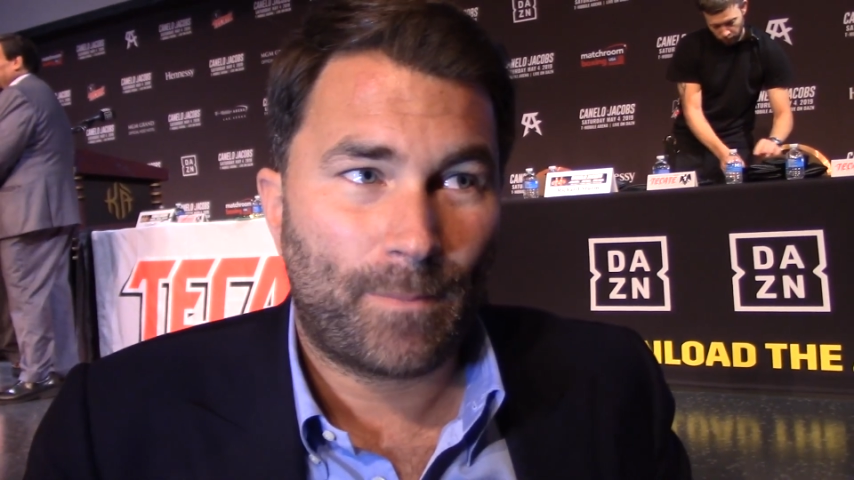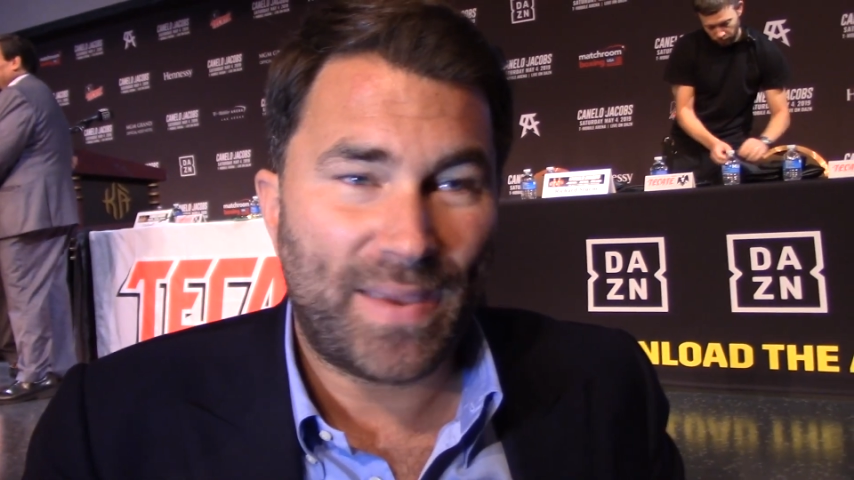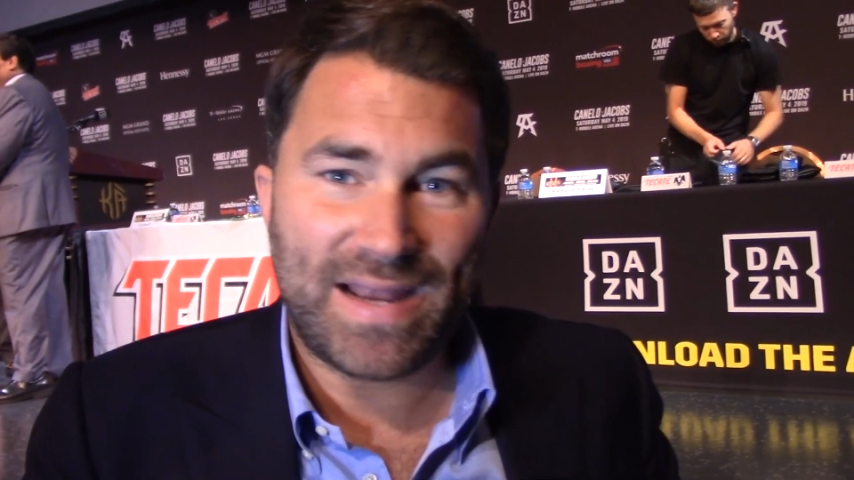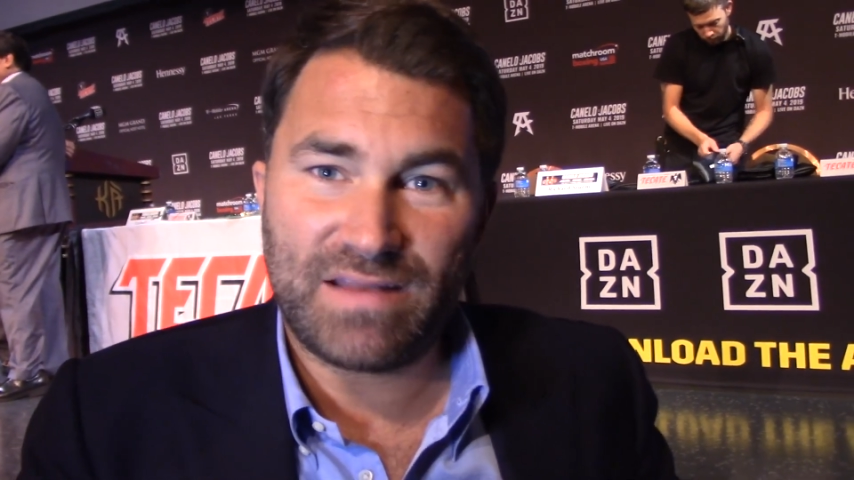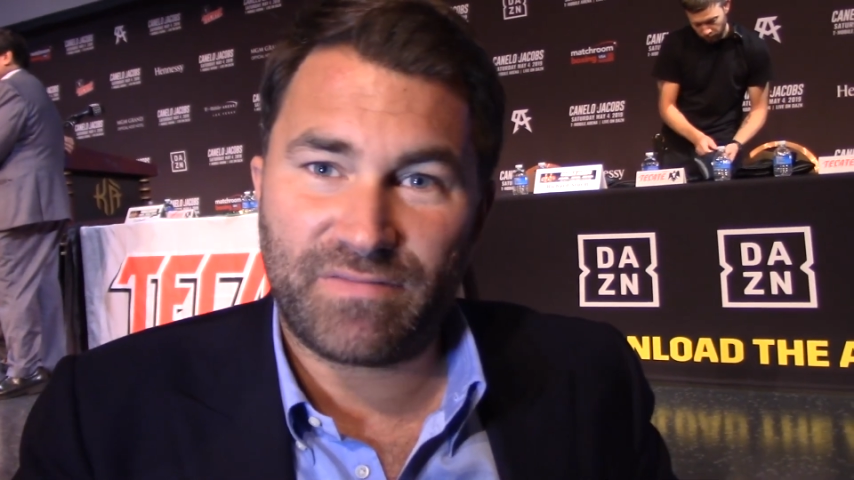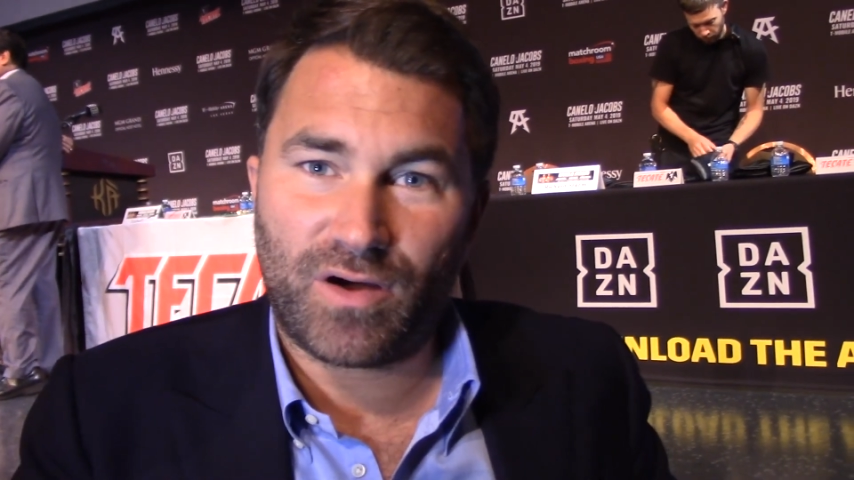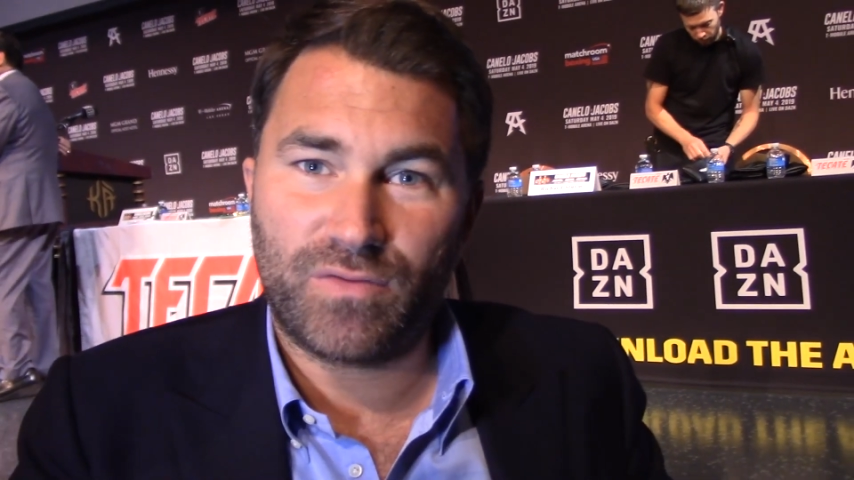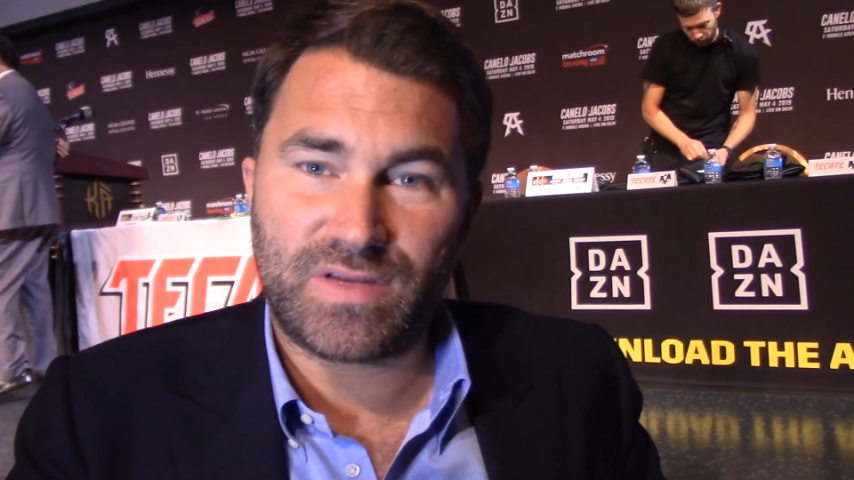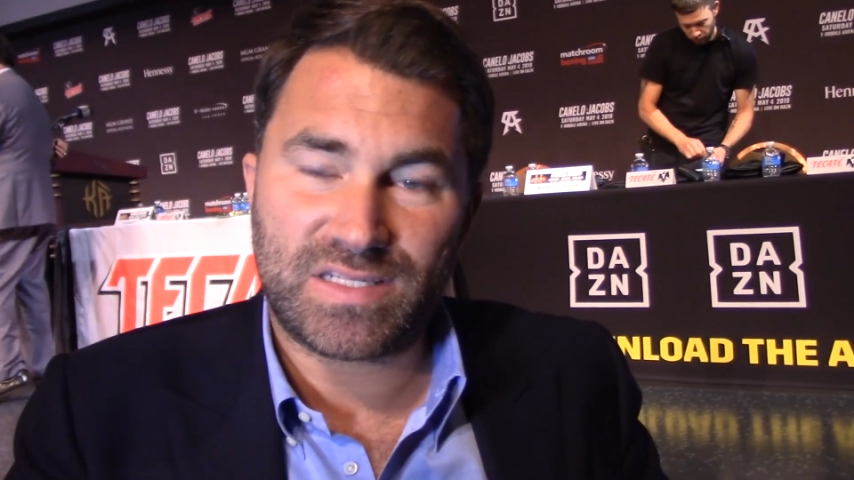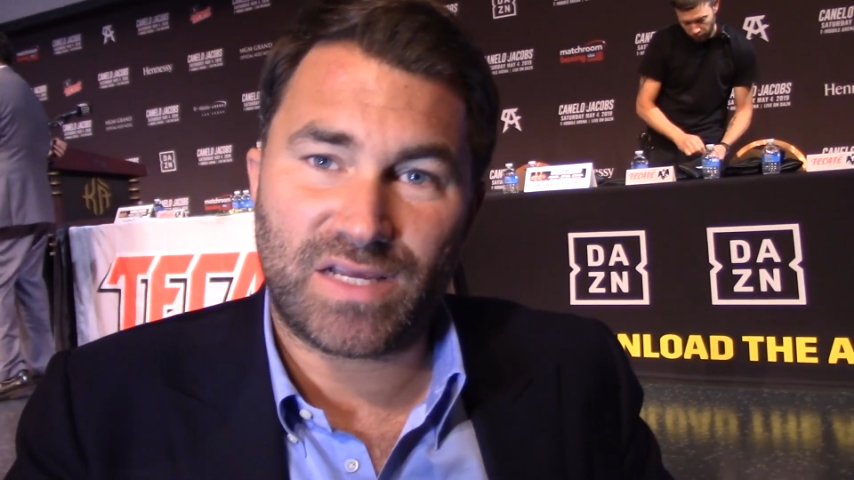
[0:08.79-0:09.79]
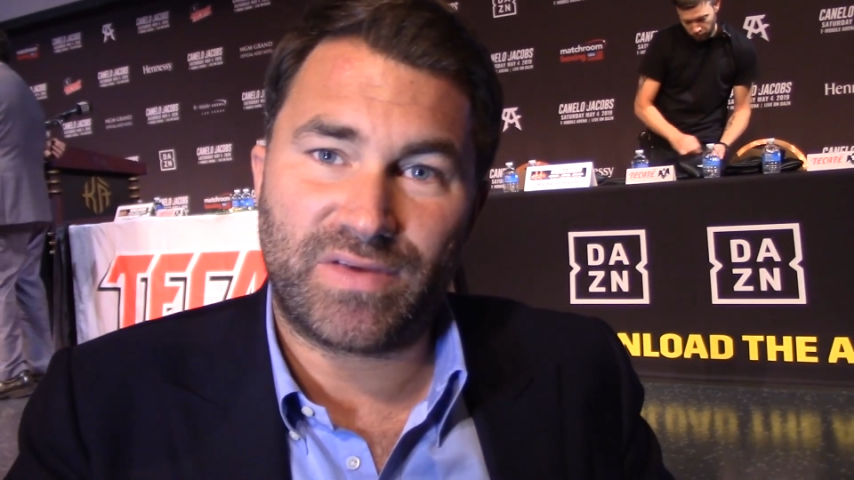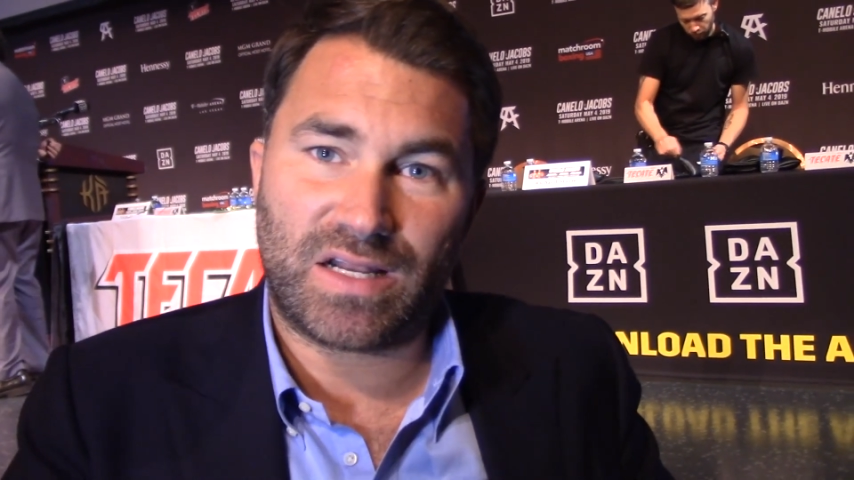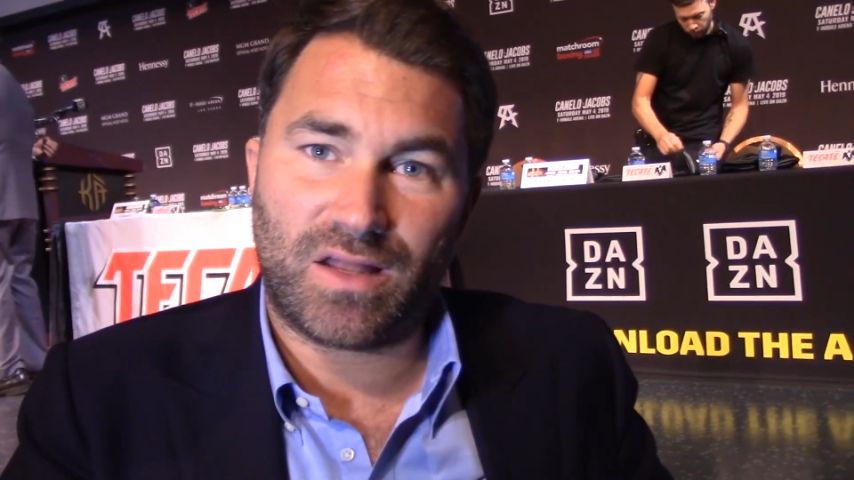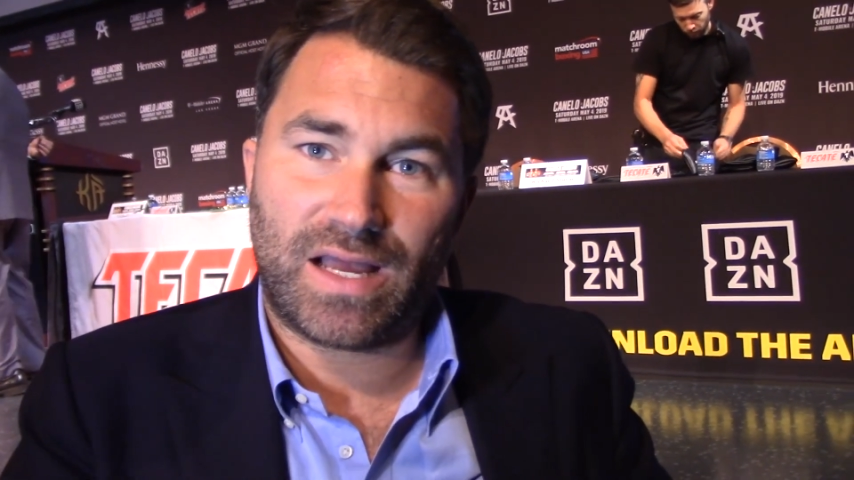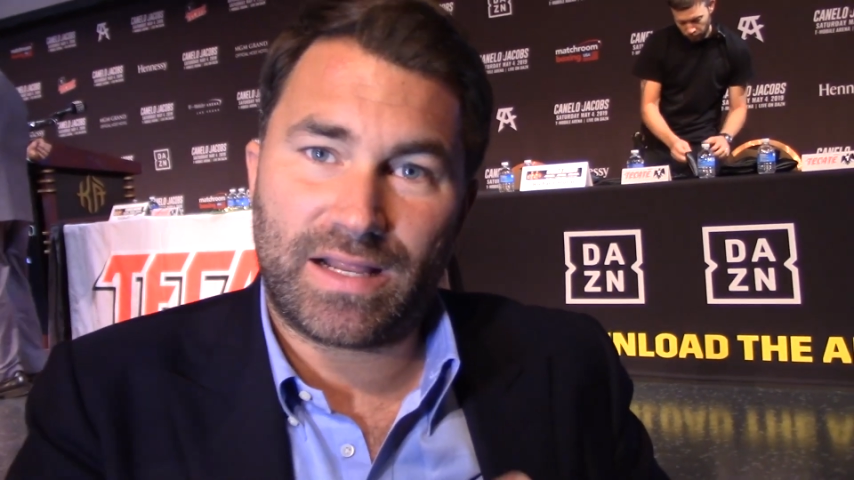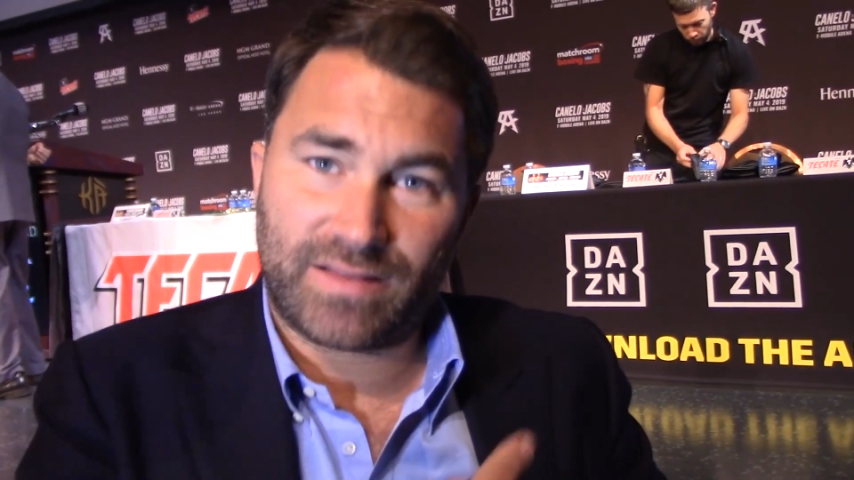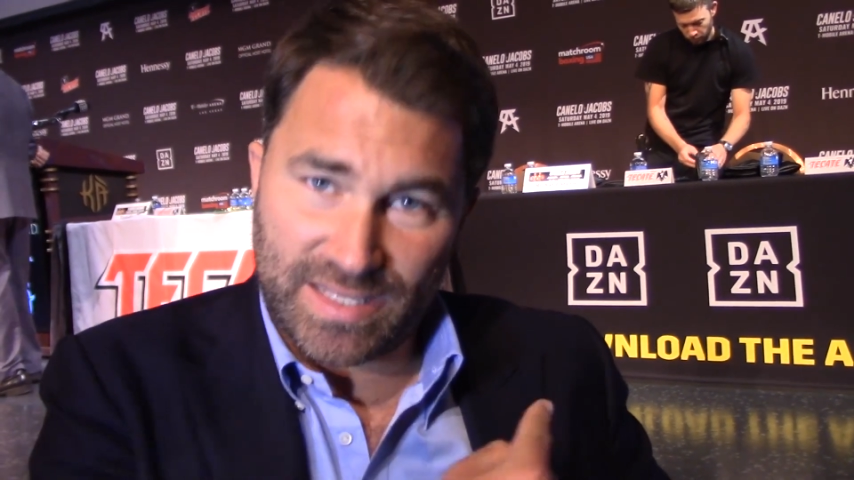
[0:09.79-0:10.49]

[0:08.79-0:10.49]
being involved in something like